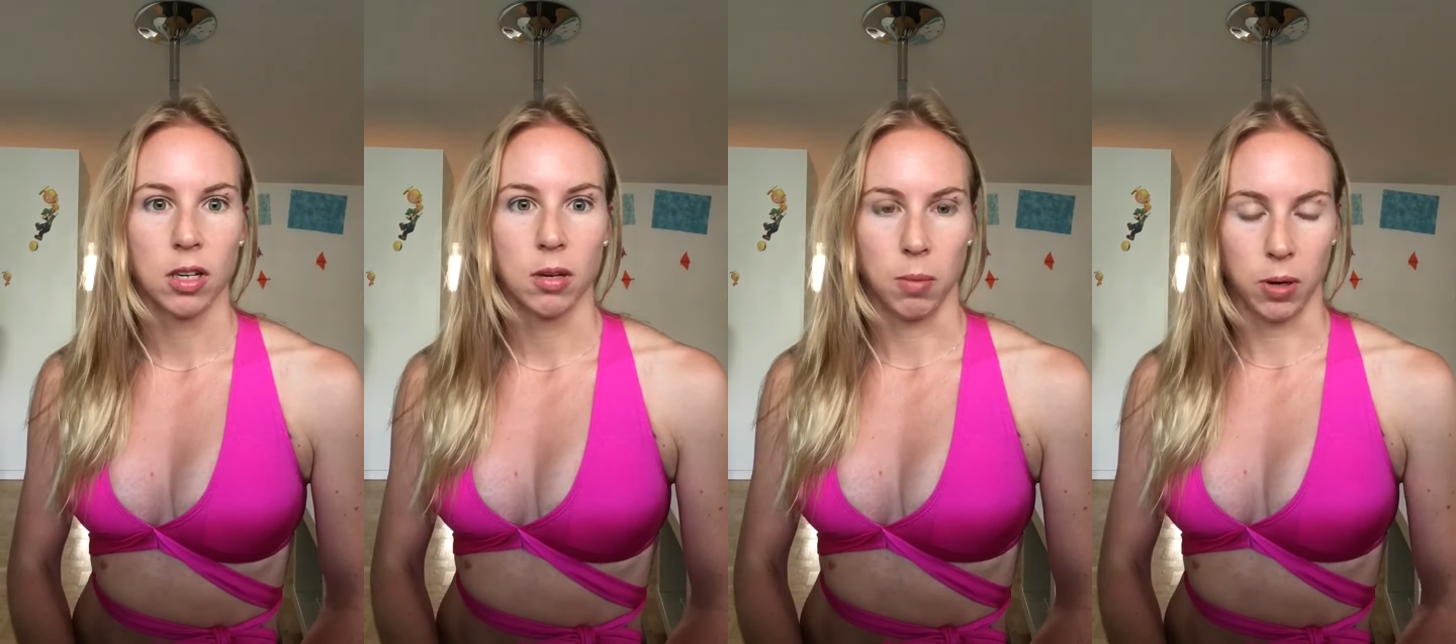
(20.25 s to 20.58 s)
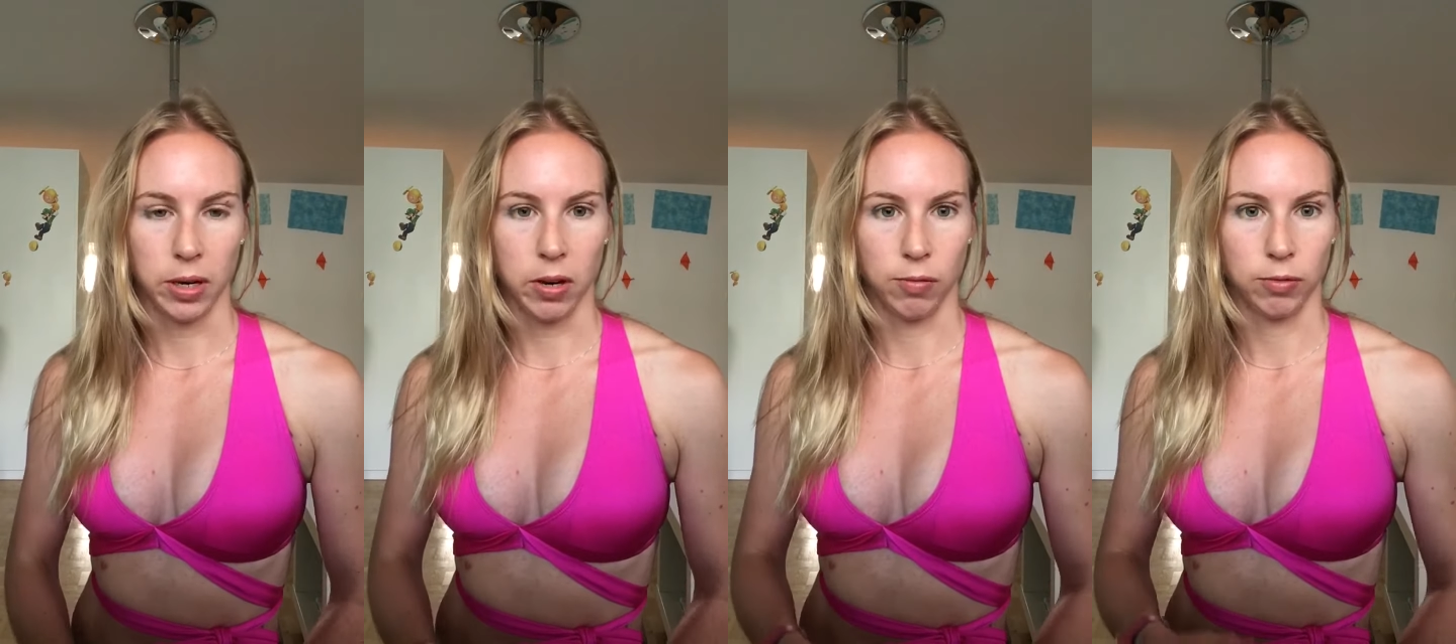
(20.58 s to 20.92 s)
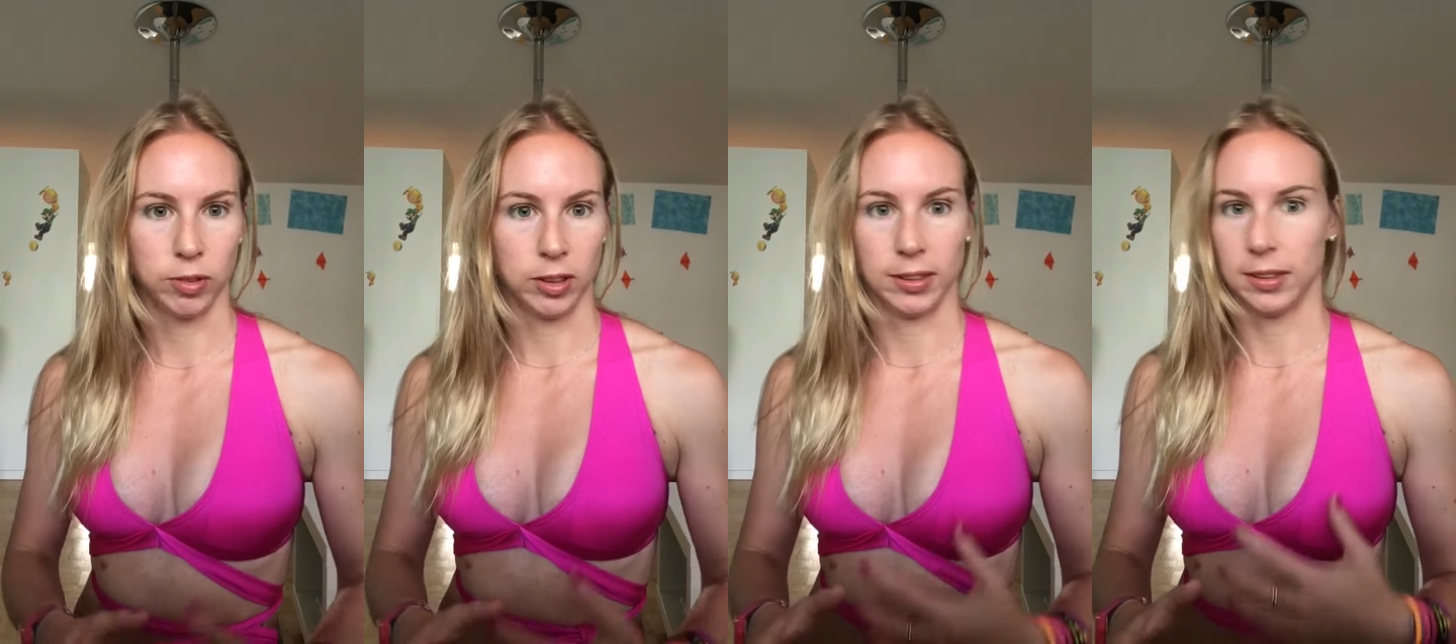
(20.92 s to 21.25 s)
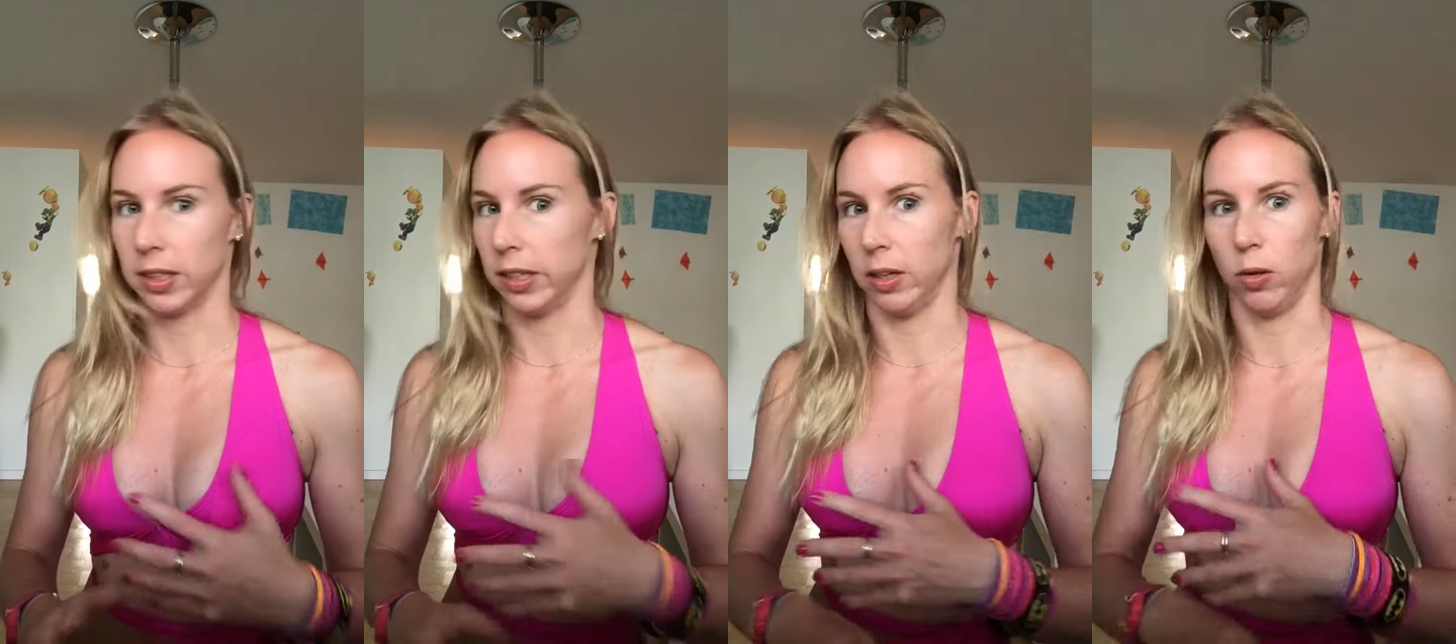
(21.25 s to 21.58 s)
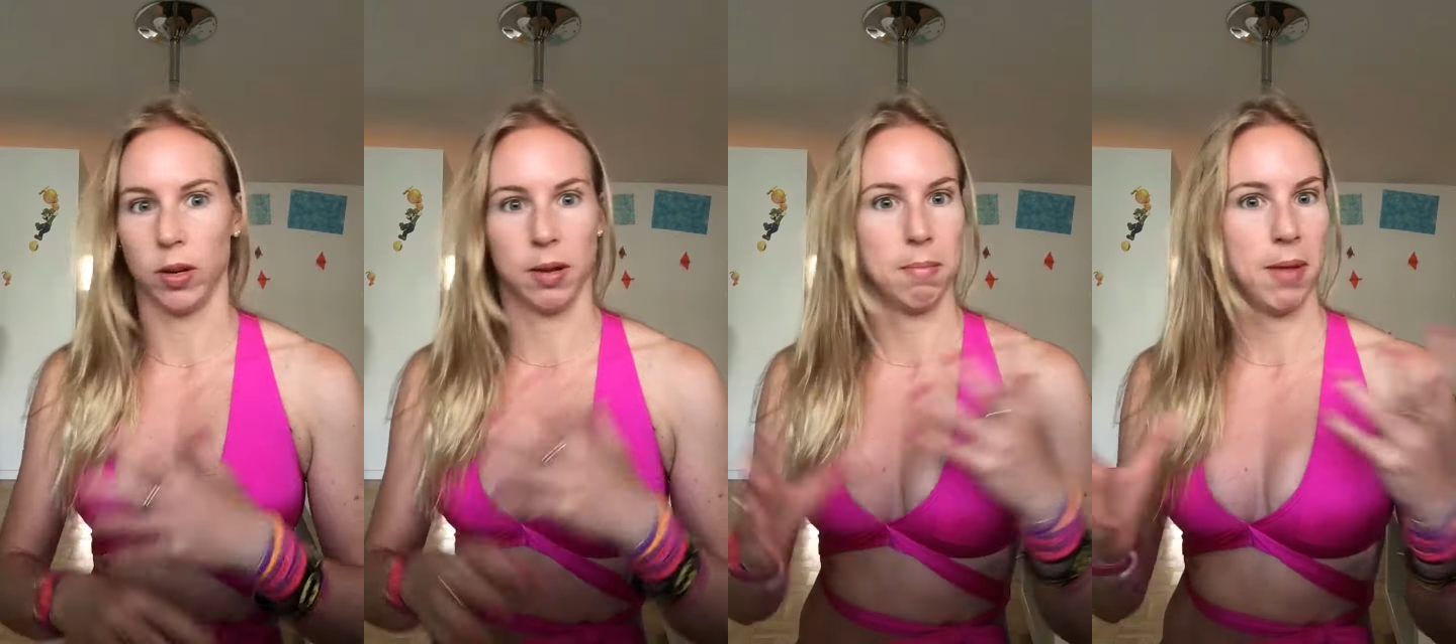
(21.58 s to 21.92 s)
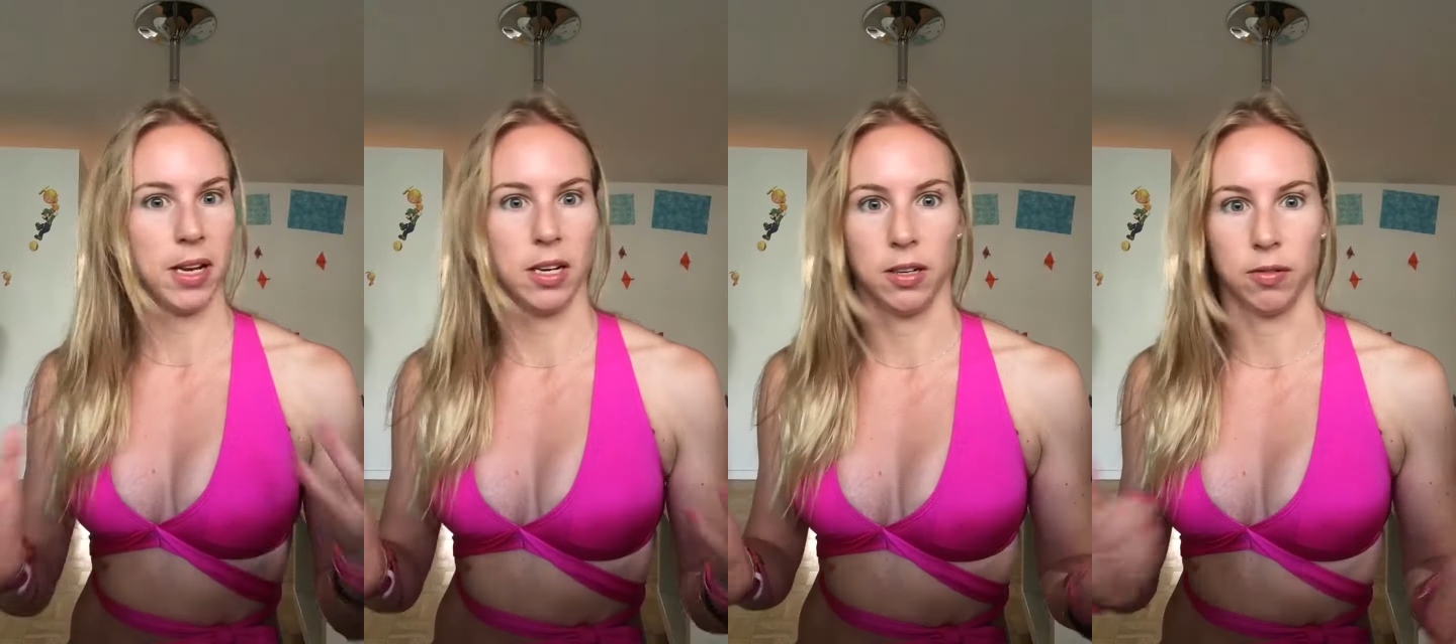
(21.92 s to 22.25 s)
Body confidence can look in
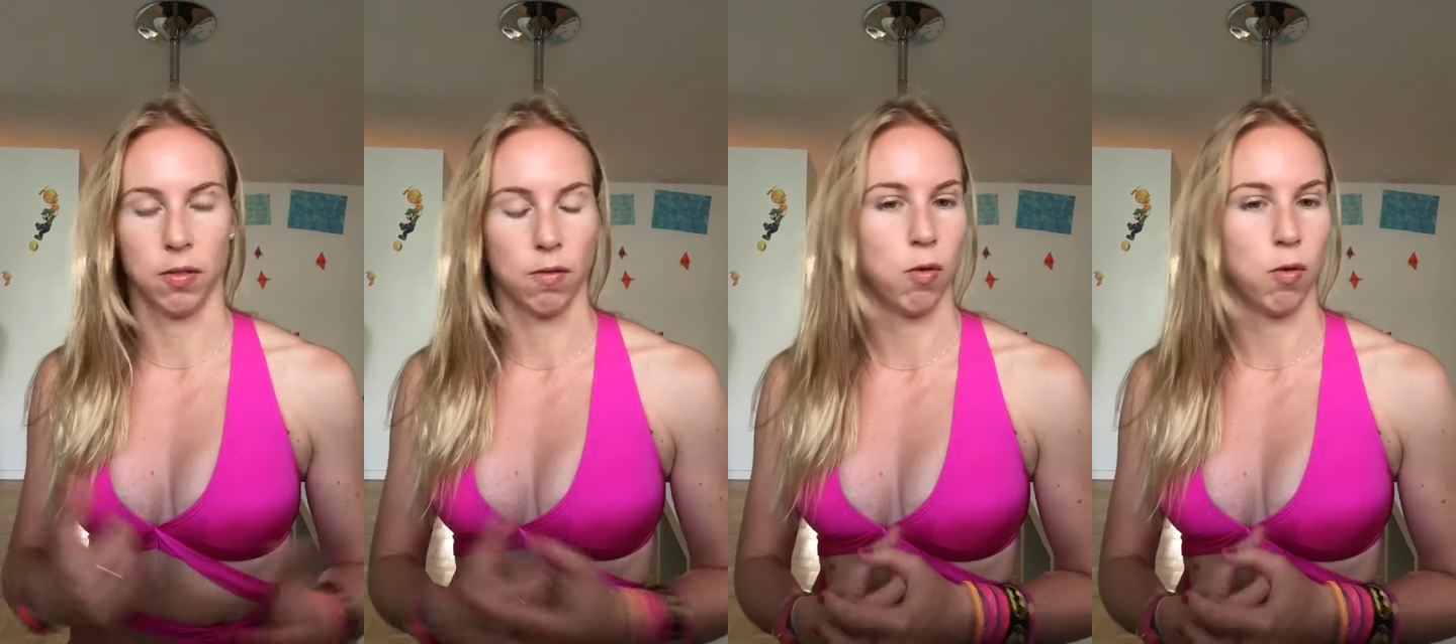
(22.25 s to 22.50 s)
many different